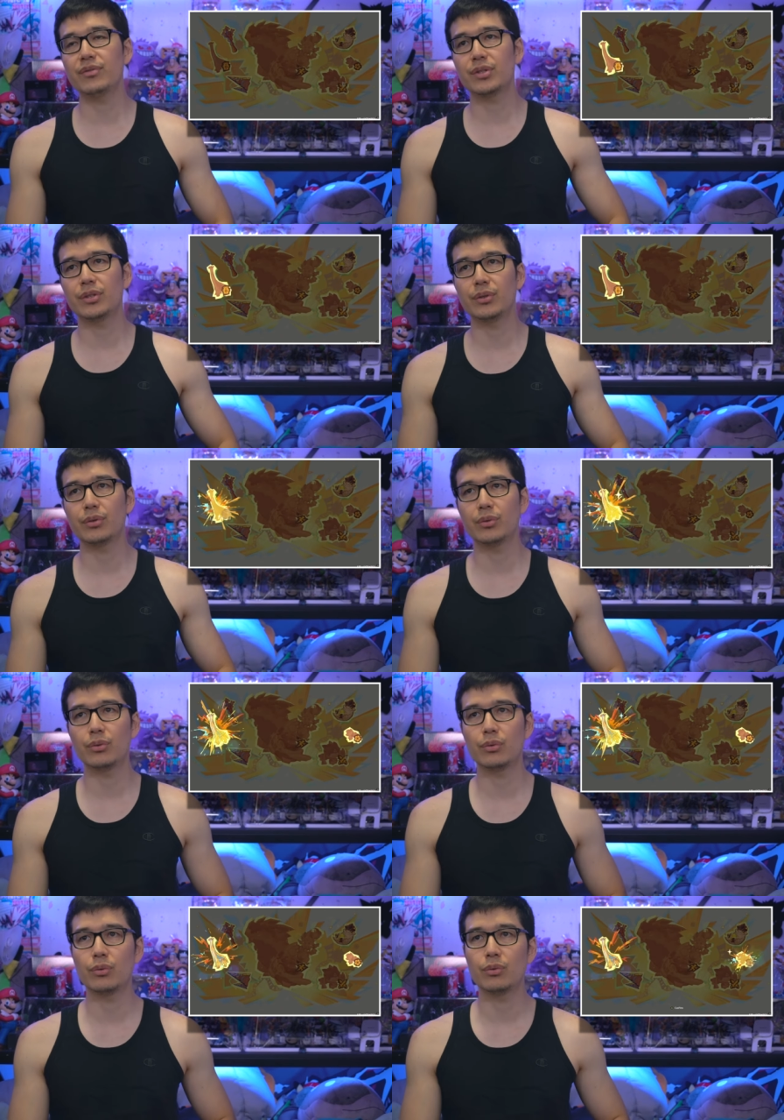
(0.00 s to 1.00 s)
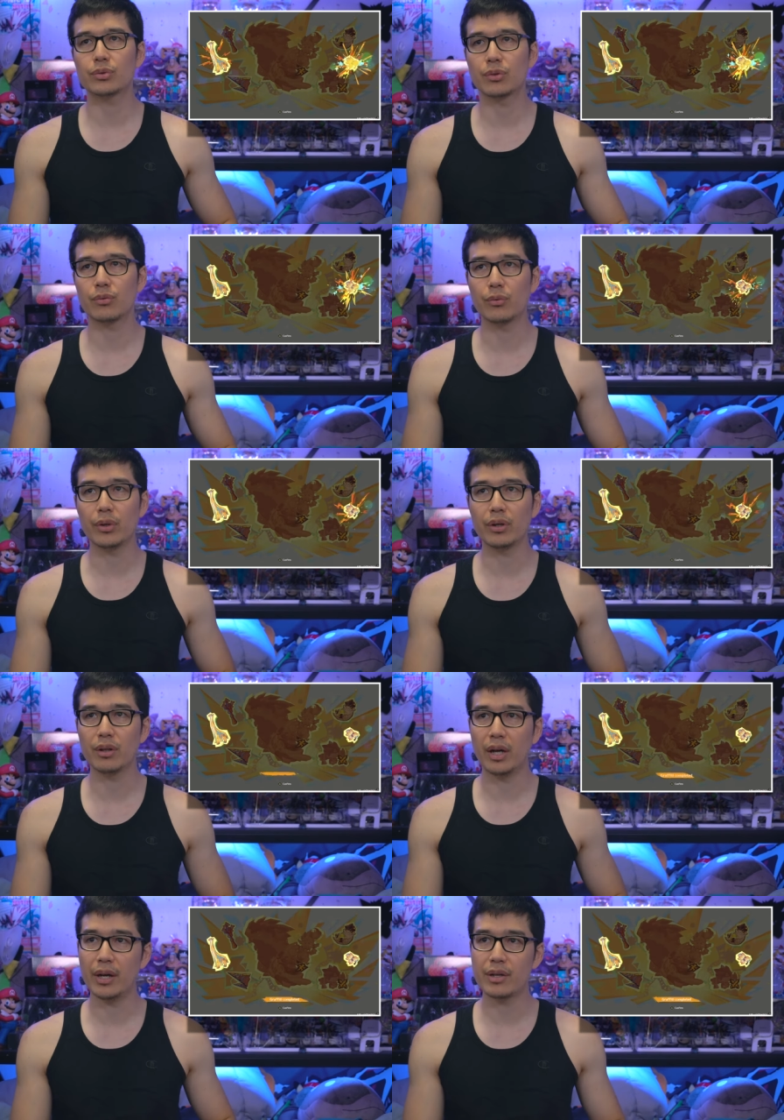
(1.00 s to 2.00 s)
to sort of
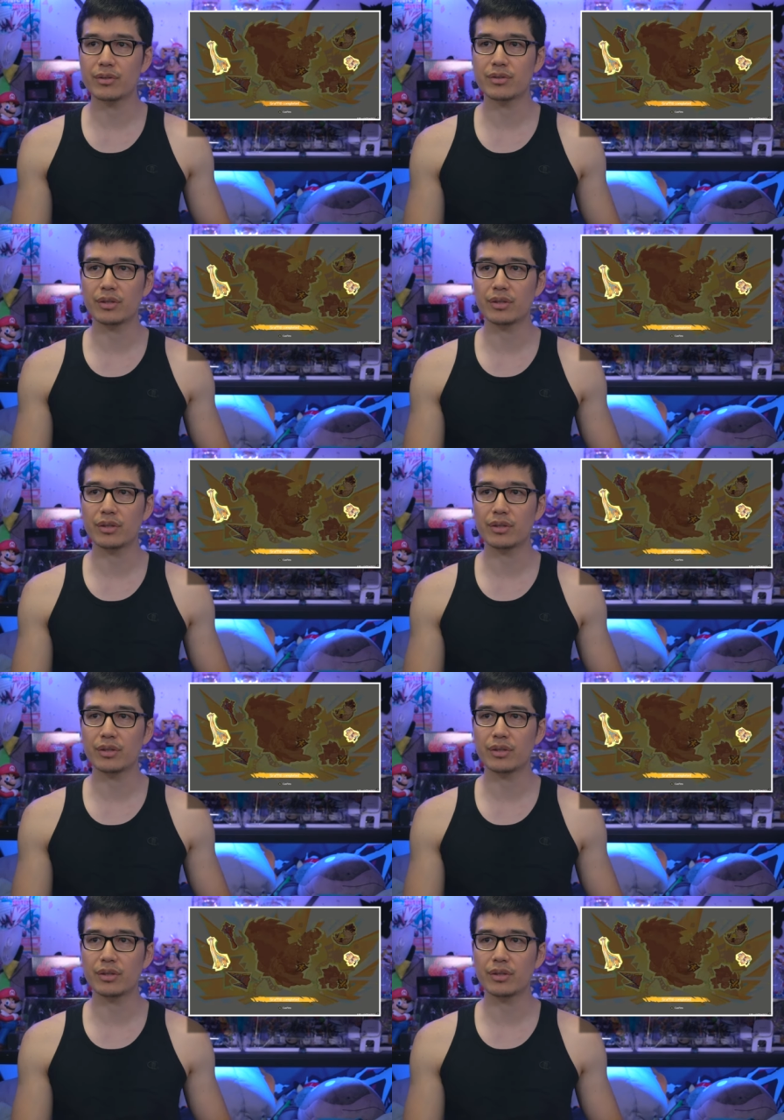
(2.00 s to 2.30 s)
realize